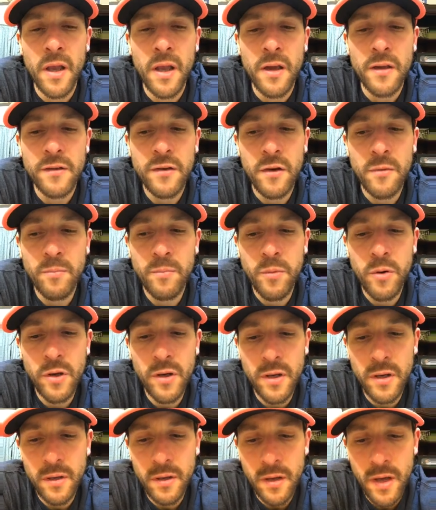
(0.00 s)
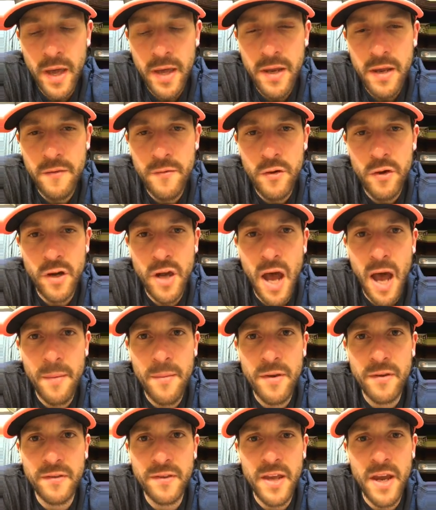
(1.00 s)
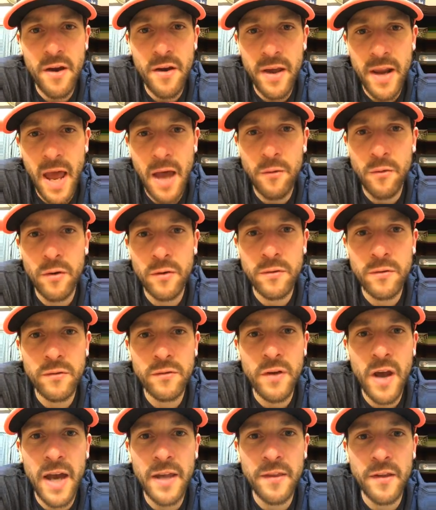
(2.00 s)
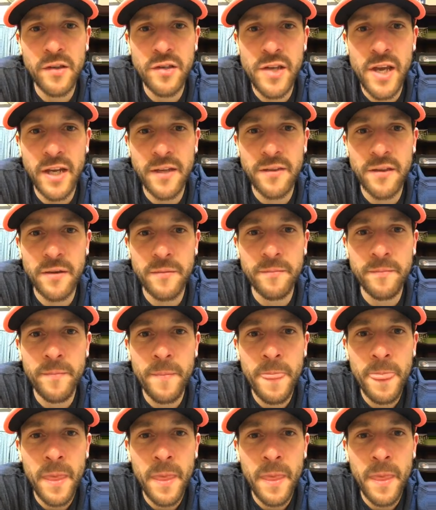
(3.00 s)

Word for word: So put any of your comments there and I will try to check them